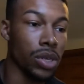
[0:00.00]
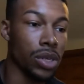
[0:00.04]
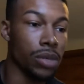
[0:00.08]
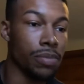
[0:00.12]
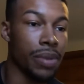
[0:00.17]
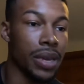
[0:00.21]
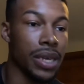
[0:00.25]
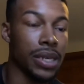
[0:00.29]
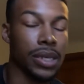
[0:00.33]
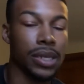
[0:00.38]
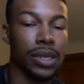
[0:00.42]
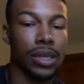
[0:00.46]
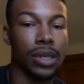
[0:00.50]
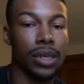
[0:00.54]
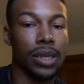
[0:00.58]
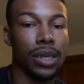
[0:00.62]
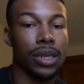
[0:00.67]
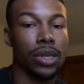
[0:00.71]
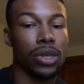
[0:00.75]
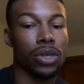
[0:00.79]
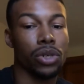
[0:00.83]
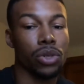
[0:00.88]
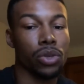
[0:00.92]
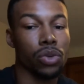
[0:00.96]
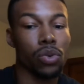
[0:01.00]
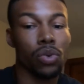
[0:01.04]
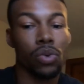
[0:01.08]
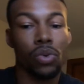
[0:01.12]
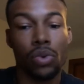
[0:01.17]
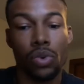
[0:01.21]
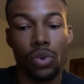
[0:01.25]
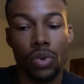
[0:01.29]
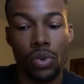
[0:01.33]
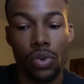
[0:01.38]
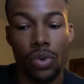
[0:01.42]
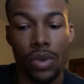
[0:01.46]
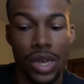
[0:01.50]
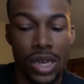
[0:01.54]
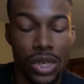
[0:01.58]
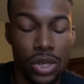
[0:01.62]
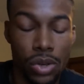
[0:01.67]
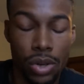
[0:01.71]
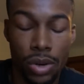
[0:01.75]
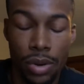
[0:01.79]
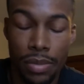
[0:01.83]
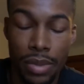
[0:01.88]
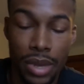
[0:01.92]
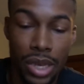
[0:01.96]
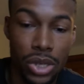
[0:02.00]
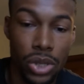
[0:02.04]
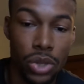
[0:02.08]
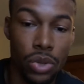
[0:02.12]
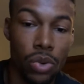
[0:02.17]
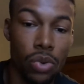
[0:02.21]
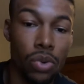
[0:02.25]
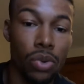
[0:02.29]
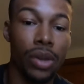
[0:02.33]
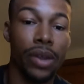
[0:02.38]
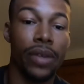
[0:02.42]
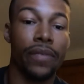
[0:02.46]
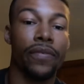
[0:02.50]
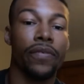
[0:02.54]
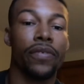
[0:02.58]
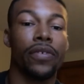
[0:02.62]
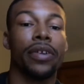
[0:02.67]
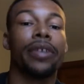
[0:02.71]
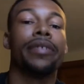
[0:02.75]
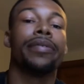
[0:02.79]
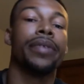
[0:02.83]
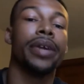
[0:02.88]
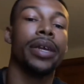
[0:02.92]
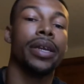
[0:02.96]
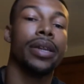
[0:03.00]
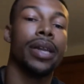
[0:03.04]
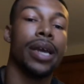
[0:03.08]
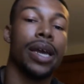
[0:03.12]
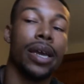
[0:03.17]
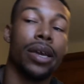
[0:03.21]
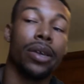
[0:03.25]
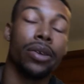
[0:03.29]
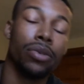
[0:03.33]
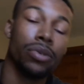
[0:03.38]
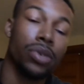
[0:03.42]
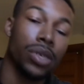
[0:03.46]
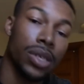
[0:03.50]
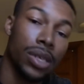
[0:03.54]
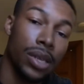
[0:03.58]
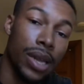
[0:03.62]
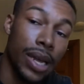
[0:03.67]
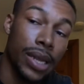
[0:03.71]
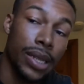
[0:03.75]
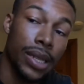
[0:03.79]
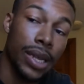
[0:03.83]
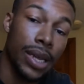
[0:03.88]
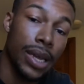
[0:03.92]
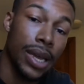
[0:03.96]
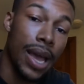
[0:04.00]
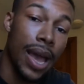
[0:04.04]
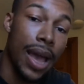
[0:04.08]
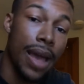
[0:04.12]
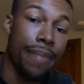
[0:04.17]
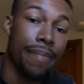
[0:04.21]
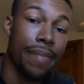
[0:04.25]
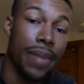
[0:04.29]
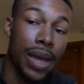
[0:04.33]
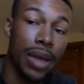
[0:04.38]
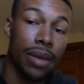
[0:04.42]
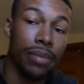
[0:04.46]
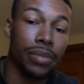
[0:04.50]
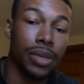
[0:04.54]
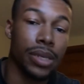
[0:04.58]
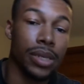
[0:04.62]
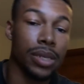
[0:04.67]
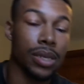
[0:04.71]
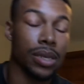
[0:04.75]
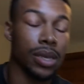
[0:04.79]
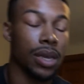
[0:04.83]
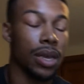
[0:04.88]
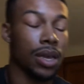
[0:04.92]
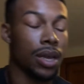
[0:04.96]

basically the school. It's going to be schooling for the rate that you selected at Meps.